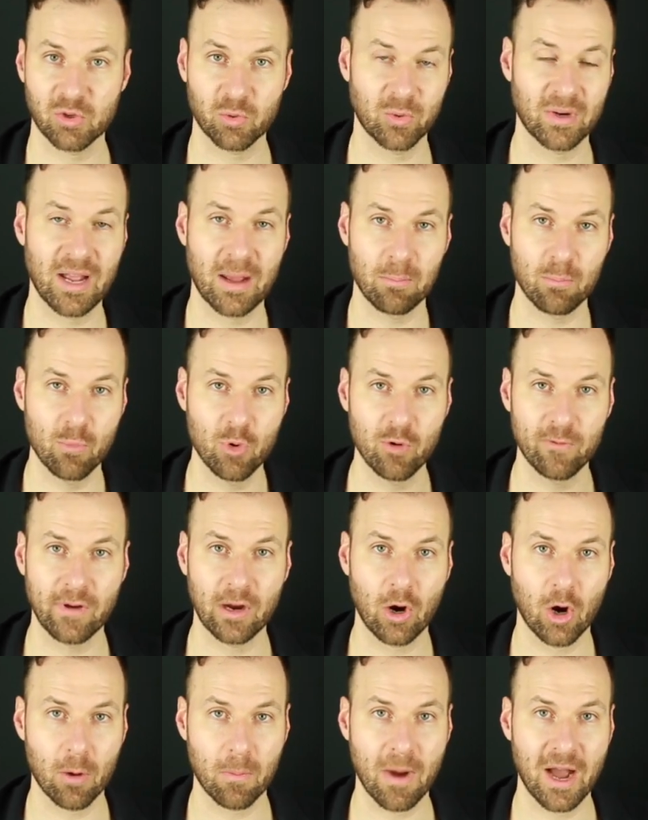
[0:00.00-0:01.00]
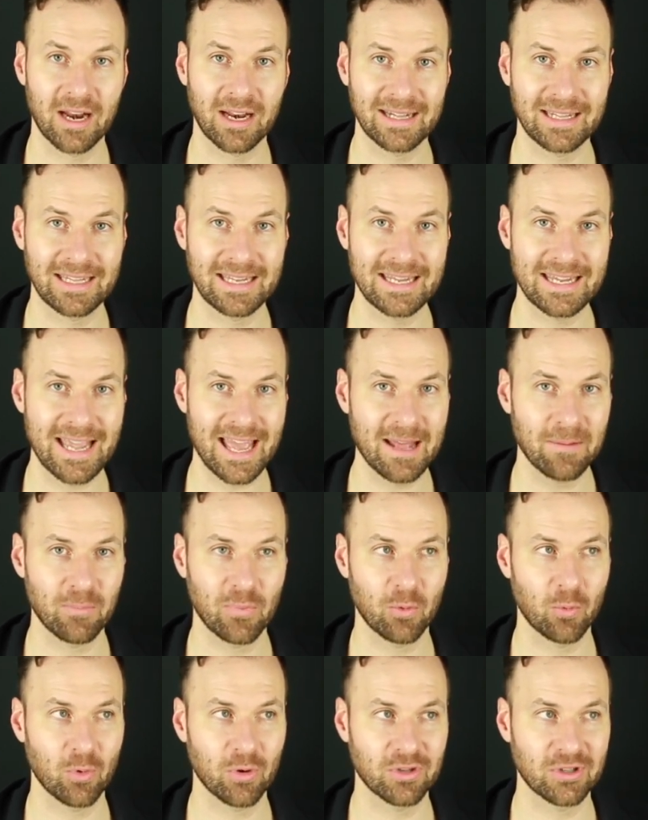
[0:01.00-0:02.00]
So we're not moving harmonically yet,
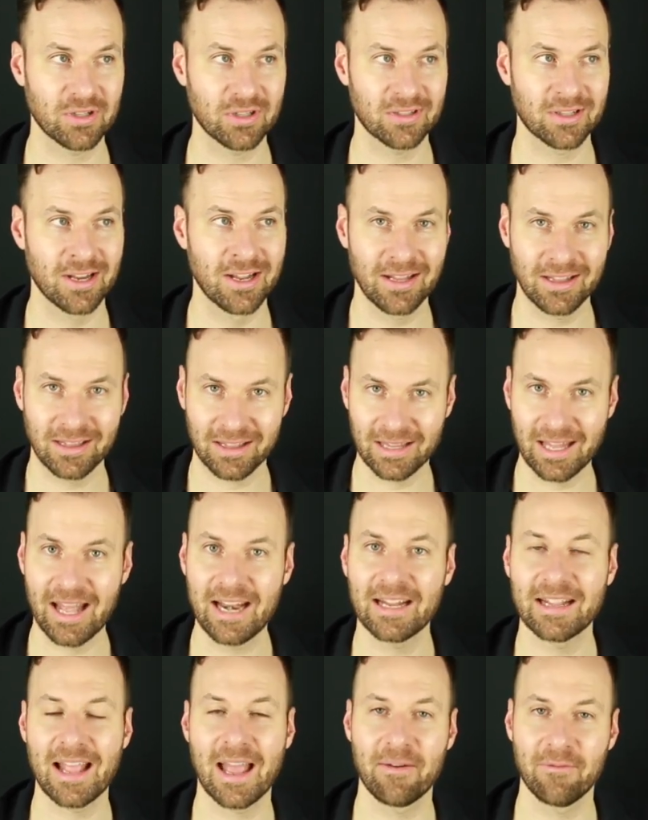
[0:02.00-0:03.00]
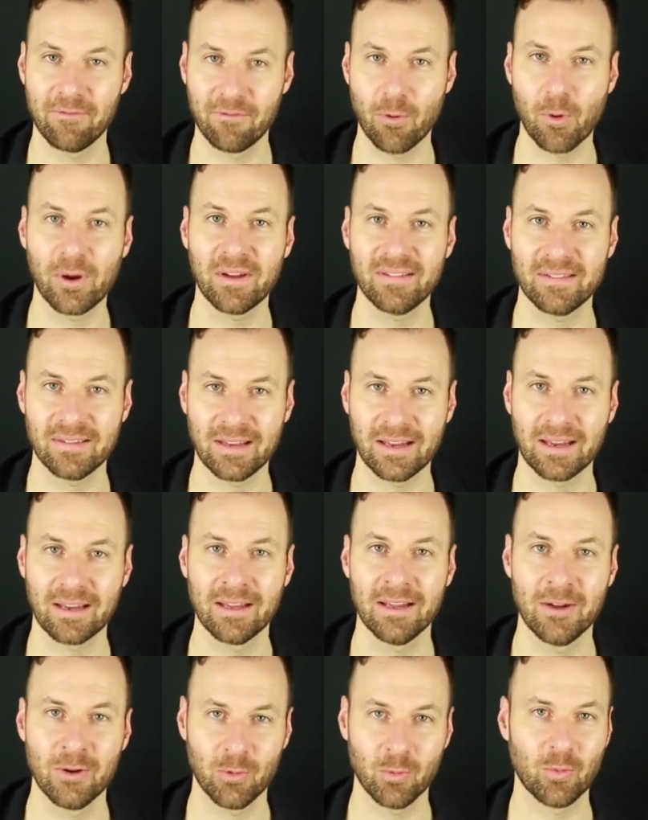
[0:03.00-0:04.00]
but we're just letting that voicing
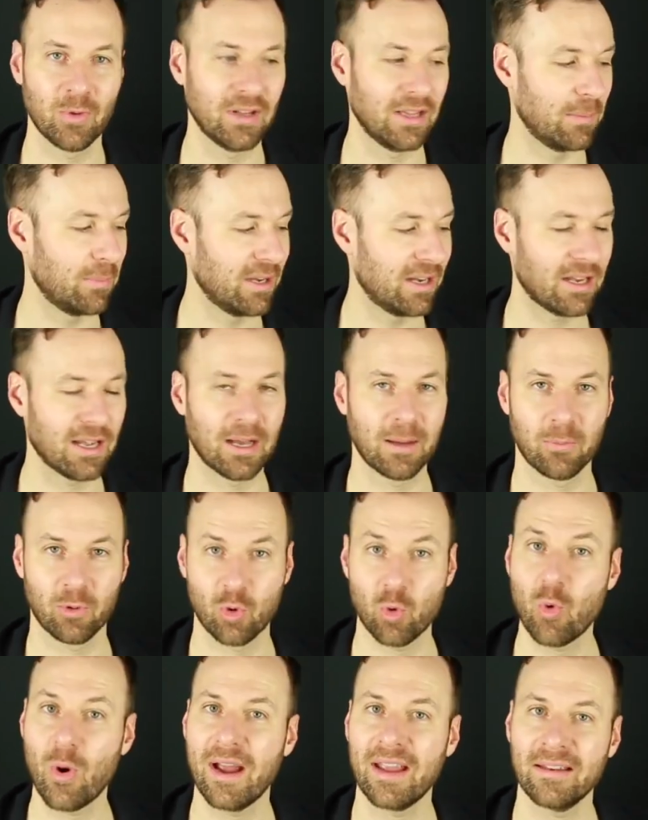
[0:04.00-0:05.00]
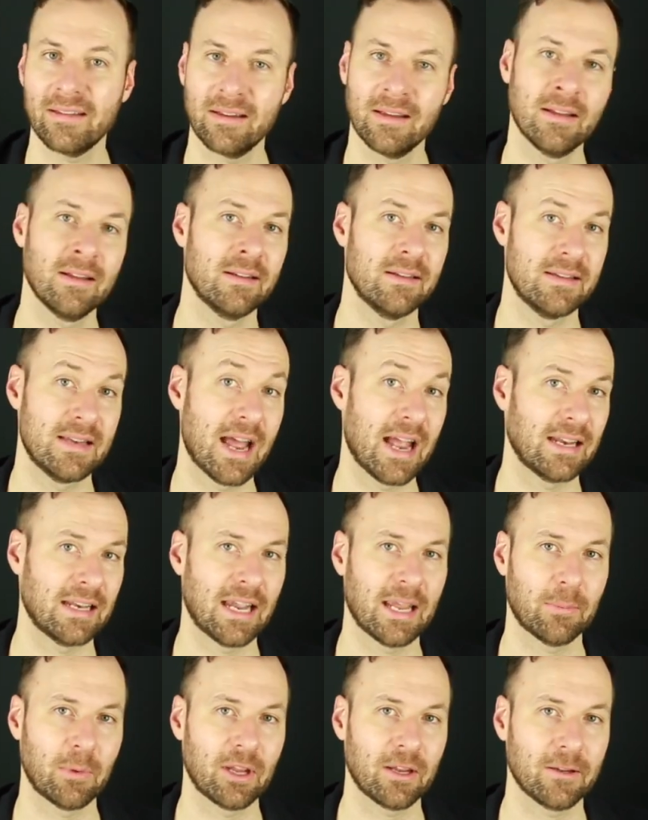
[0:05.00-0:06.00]
really become quite
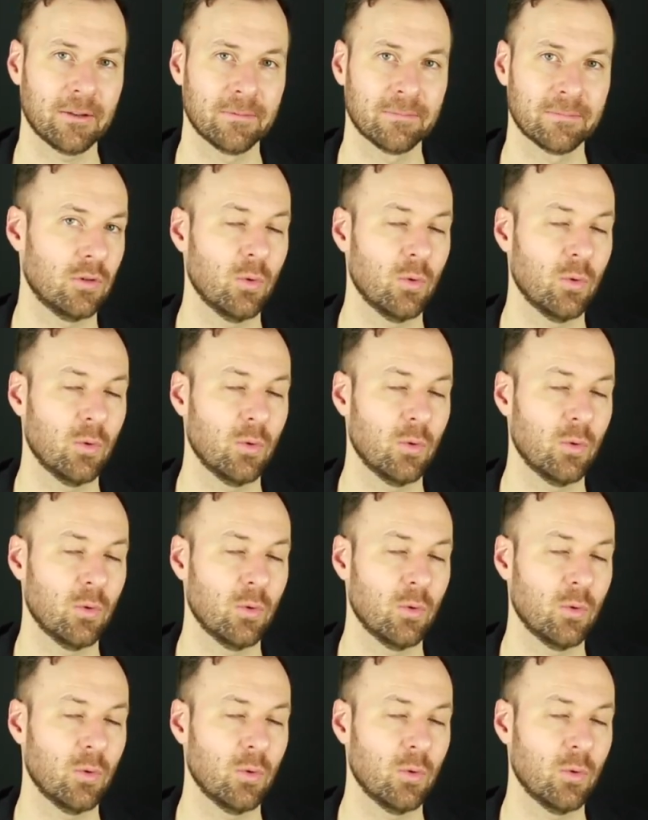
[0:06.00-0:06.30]
dynamic.